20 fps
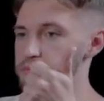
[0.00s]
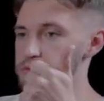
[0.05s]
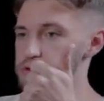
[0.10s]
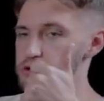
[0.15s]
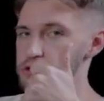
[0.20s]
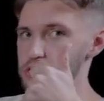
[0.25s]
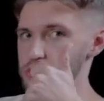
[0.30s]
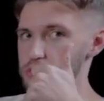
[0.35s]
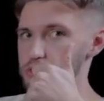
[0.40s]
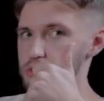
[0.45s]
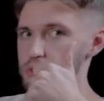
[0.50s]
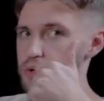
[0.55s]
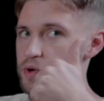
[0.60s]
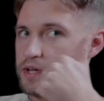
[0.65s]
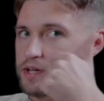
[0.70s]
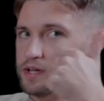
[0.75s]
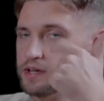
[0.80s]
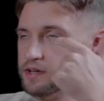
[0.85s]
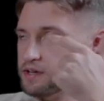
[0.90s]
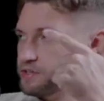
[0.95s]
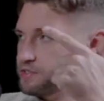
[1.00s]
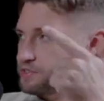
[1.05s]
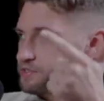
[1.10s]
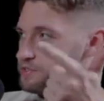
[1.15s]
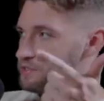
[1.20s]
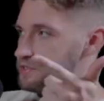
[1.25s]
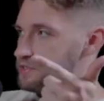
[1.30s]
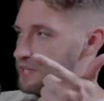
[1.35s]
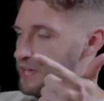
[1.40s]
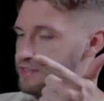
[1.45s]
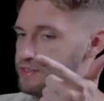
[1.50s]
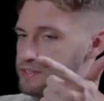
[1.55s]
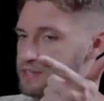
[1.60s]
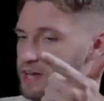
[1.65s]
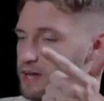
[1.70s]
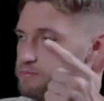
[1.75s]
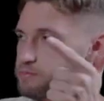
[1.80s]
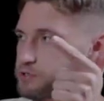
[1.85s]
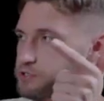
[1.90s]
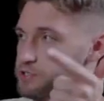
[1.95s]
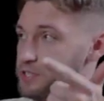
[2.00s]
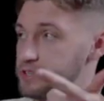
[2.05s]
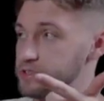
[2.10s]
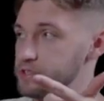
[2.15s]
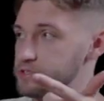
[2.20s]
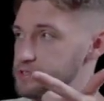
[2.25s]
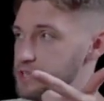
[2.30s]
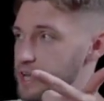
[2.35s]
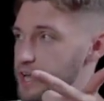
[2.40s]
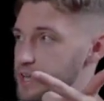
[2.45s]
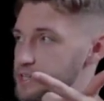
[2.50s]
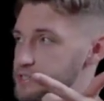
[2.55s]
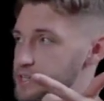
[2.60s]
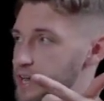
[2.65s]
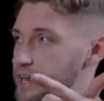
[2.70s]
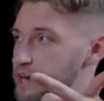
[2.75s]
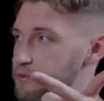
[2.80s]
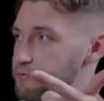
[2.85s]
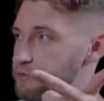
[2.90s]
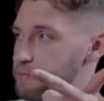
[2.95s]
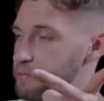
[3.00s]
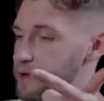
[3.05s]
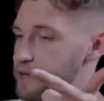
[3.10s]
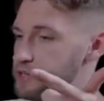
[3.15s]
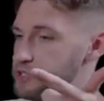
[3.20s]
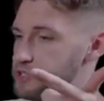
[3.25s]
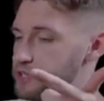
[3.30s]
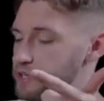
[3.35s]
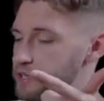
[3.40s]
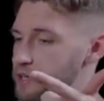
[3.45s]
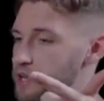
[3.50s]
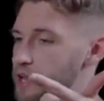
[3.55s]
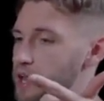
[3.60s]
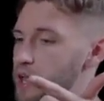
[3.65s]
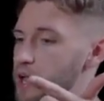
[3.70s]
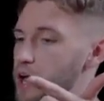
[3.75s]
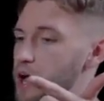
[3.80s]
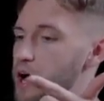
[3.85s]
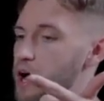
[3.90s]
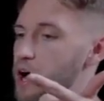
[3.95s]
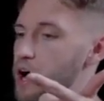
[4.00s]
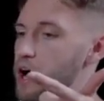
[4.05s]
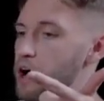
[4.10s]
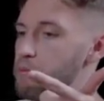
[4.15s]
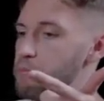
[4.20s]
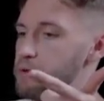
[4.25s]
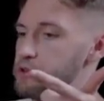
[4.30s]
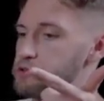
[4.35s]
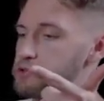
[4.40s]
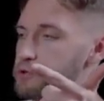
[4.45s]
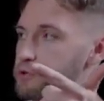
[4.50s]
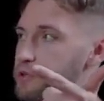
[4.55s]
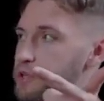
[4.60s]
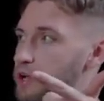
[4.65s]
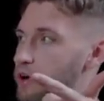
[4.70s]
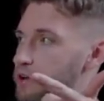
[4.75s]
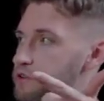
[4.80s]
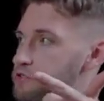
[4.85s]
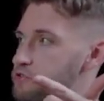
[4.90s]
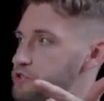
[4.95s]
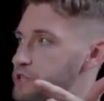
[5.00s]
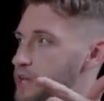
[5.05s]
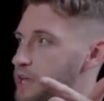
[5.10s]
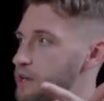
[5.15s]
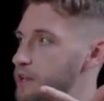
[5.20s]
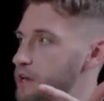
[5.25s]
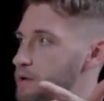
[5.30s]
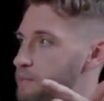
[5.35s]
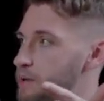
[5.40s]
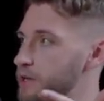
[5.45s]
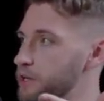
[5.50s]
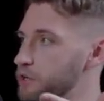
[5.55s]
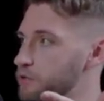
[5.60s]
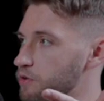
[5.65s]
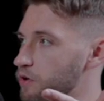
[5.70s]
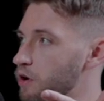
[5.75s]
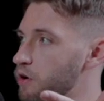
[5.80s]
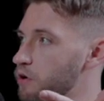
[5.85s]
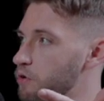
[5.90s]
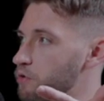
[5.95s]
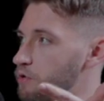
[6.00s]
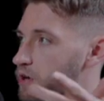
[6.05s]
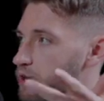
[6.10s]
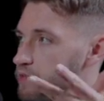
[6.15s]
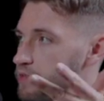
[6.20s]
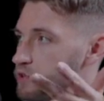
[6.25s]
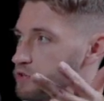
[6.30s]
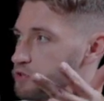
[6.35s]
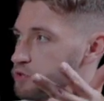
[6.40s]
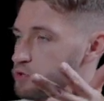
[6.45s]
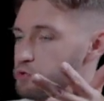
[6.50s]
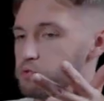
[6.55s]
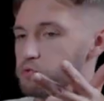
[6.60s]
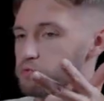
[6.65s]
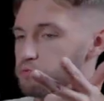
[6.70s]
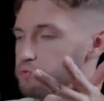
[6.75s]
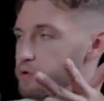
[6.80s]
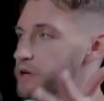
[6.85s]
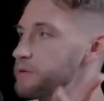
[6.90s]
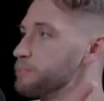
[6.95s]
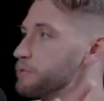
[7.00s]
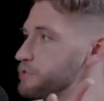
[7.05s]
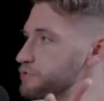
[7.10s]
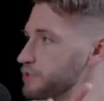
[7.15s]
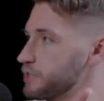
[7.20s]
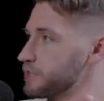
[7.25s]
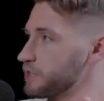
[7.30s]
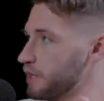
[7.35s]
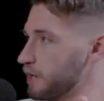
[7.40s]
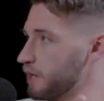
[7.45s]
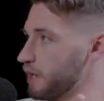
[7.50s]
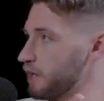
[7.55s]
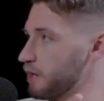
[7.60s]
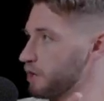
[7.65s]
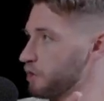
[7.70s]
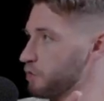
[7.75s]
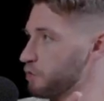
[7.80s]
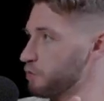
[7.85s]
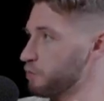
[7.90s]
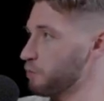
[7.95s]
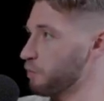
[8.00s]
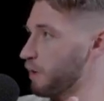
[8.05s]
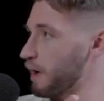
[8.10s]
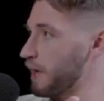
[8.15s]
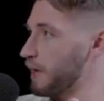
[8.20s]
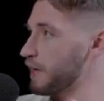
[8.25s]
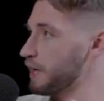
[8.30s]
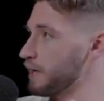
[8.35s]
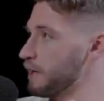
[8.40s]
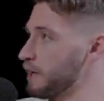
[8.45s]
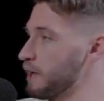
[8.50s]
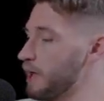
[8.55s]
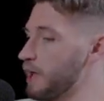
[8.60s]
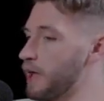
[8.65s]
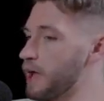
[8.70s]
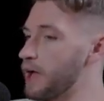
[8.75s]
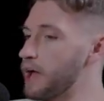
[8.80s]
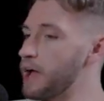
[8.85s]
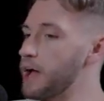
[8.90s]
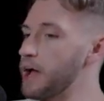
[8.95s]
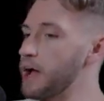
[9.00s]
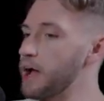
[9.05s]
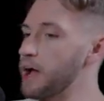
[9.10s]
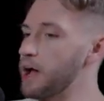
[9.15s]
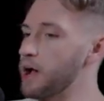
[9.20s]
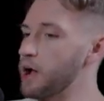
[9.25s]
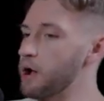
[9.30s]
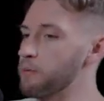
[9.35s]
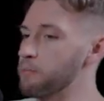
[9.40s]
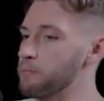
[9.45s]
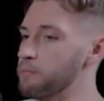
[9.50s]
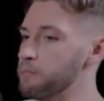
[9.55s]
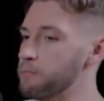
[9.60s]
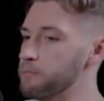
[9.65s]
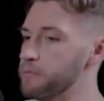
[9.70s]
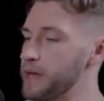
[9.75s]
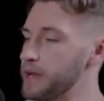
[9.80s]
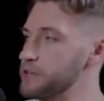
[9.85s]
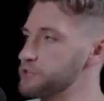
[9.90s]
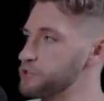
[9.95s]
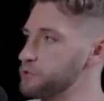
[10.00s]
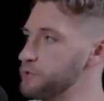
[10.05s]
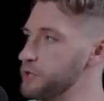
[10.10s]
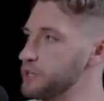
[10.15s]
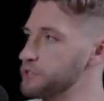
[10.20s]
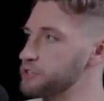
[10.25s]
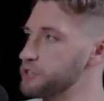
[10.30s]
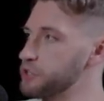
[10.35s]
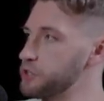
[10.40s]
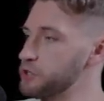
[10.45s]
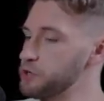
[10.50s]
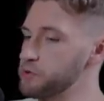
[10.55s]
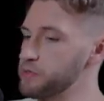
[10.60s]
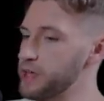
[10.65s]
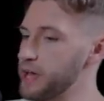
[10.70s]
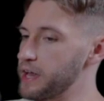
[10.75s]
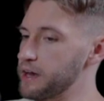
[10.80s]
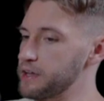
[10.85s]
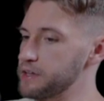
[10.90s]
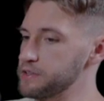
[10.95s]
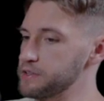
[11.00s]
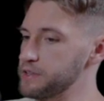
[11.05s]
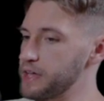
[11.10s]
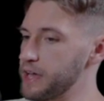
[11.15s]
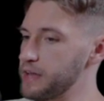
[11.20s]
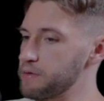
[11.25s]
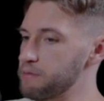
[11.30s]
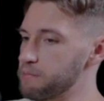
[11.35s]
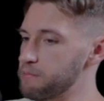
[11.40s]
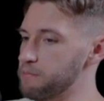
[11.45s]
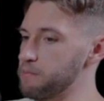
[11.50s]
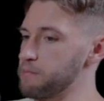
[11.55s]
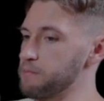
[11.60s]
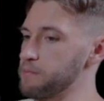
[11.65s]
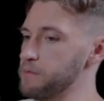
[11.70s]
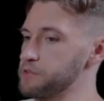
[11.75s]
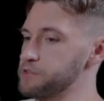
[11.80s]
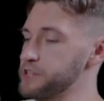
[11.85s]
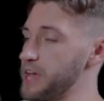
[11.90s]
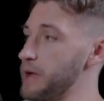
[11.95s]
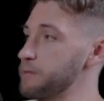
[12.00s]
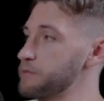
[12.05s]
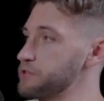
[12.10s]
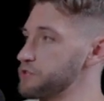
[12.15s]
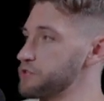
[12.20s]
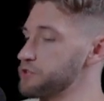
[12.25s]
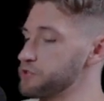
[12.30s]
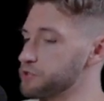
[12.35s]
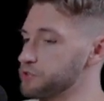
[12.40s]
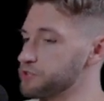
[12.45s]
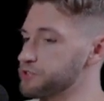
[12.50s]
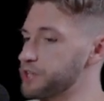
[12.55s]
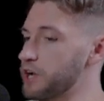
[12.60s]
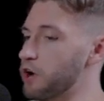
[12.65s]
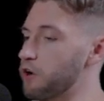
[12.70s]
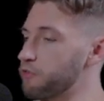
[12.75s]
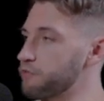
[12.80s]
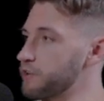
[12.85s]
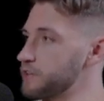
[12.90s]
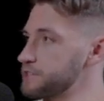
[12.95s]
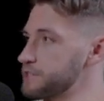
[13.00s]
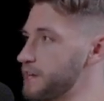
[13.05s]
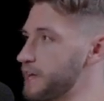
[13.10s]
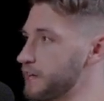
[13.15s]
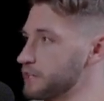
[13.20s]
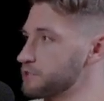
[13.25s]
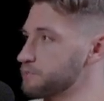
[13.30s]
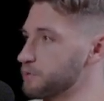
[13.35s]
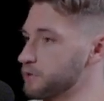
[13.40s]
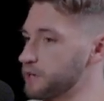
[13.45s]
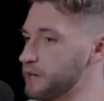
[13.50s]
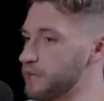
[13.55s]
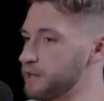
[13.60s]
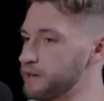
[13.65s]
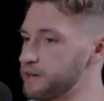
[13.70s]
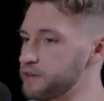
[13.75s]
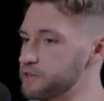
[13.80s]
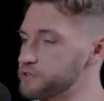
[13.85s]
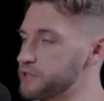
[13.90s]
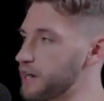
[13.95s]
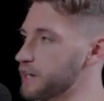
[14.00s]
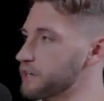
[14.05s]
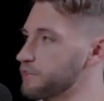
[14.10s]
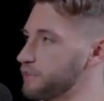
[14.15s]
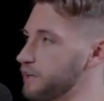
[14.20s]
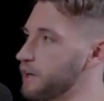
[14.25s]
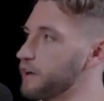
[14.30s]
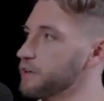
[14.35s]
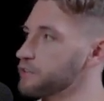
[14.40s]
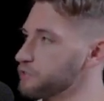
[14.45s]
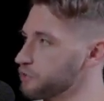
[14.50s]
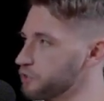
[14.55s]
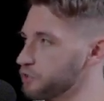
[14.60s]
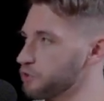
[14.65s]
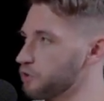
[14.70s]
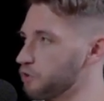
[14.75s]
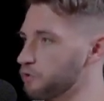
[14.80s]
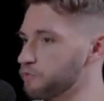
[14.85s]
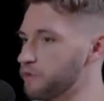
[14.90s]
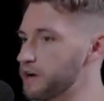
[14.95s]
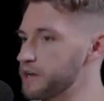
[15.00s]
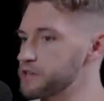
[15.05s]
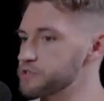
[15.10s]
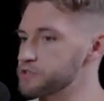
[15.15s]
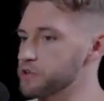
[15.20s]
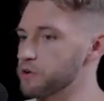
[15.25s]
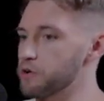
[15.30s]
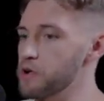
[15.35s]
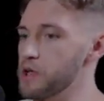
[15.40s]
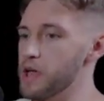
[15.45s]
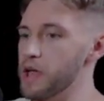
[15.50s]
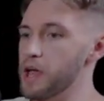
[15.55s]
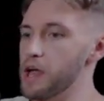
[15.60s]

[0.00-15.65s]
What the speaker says: to take the time to synthesize that information and truly understand it and make your own, and then to represent it in a new way that is unique to you, that establishes yourself as an expert and an attractive character in your own right. So